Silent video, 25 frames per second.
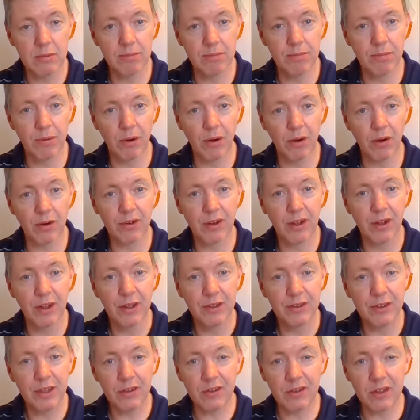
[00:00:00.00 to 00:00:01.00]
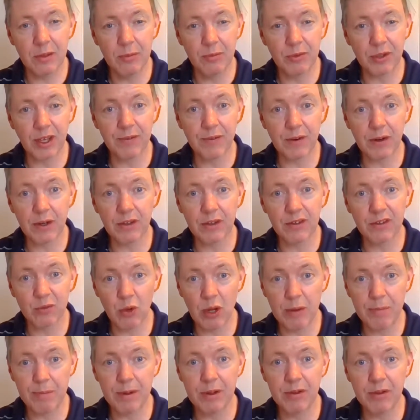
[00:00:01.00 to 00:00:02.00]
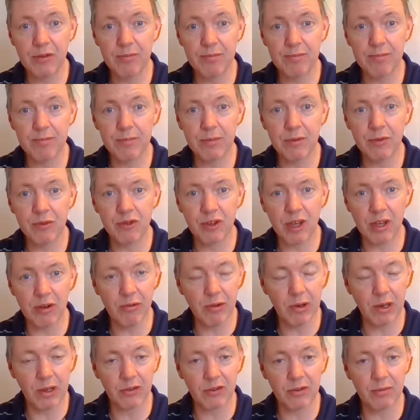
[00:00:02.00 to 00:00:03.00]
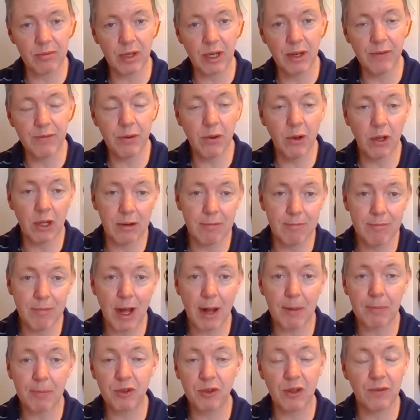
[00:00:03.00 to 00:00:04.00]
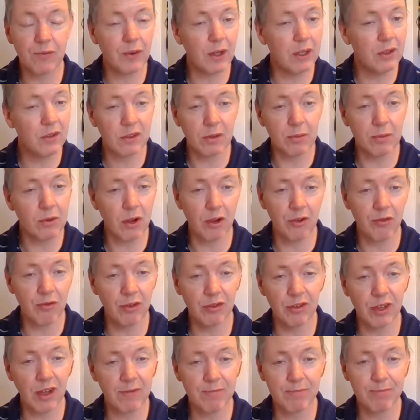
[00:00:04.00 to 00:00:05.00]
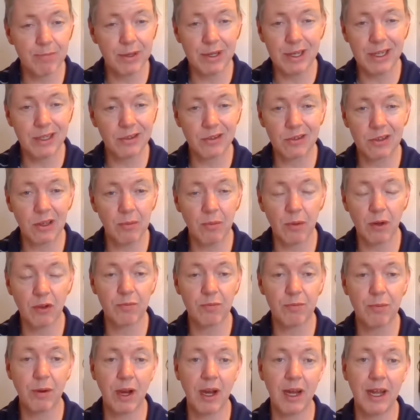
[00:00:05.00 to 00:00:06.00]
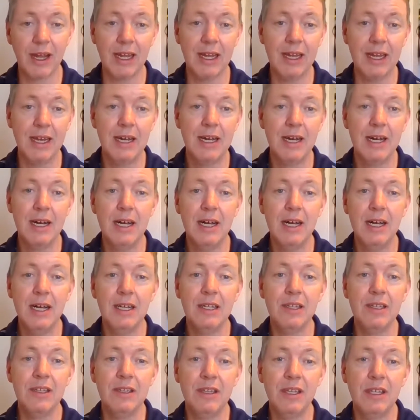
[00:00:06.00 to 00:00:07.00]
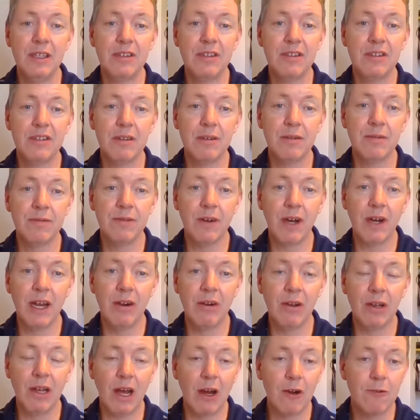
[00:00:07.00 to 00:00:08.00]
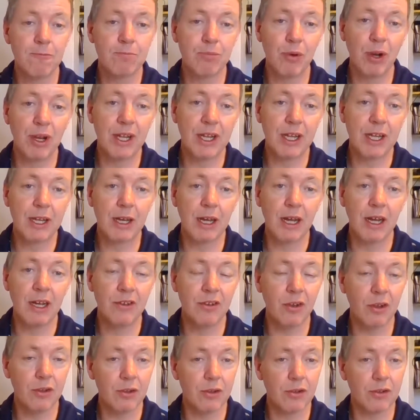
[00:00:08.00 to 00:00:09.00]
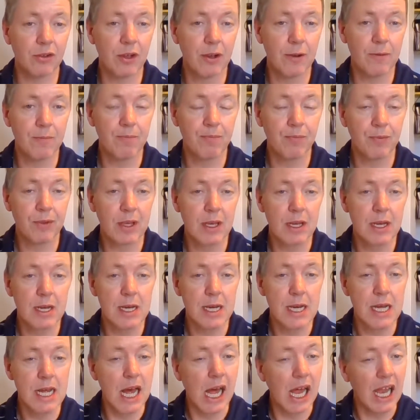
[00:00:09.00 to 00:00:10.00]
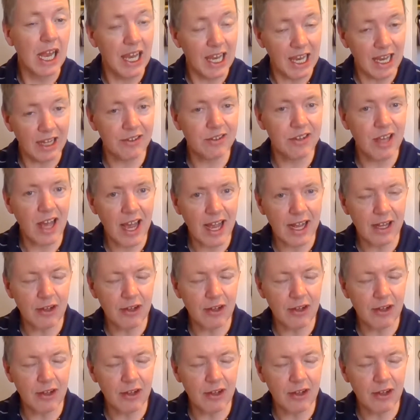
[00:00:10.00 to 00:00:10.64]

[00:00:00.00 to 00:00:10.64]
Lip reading: but that seems like a very sweeping generalism. And if you look at maps, you'll find some countries haven't been hit so much by this viral outbreak as others. Let's